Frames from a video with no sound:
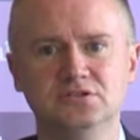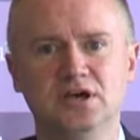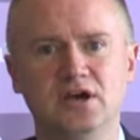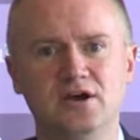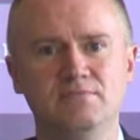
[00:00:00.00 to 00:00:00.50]

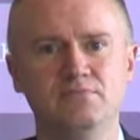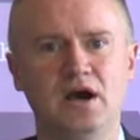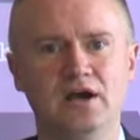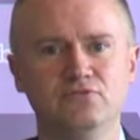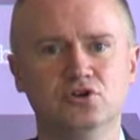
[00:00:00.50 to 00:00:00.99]

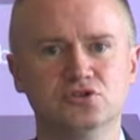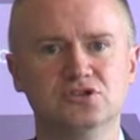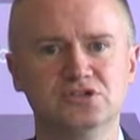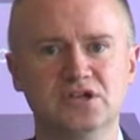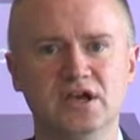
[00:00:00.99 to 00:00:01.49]
I've got
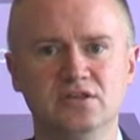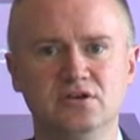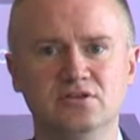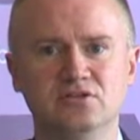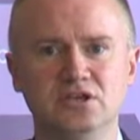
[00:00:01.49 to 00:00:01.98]
to say
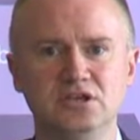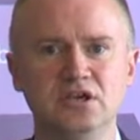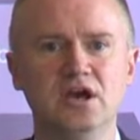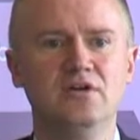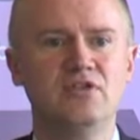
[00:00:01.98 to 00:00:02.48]
that
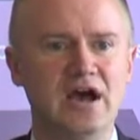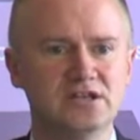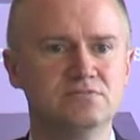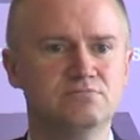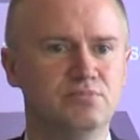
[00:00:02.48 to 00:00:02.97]
there
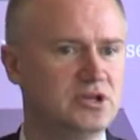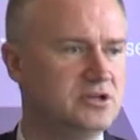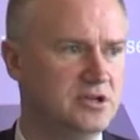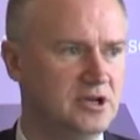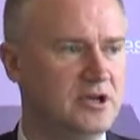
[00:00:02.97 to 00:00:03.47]
hasn't
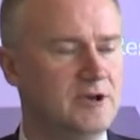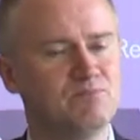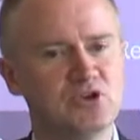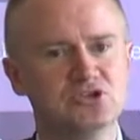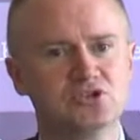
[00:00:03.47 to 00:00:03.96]
been
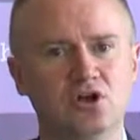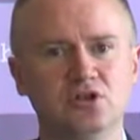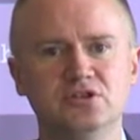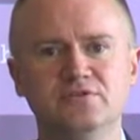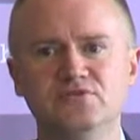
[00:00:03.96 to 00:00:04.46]
a
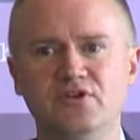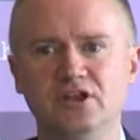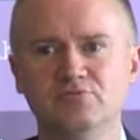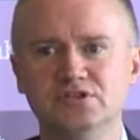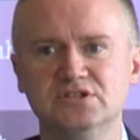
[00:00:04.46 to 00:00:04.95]
stalling of
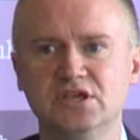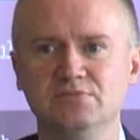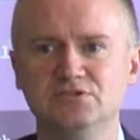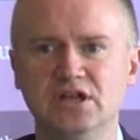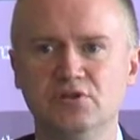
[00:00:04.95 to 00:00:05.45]
development
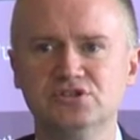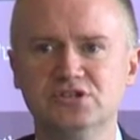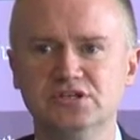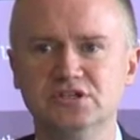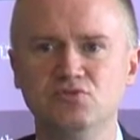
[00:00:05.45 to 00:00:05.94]
schemes in our
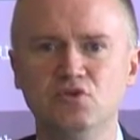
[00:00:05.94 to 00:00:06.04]
city.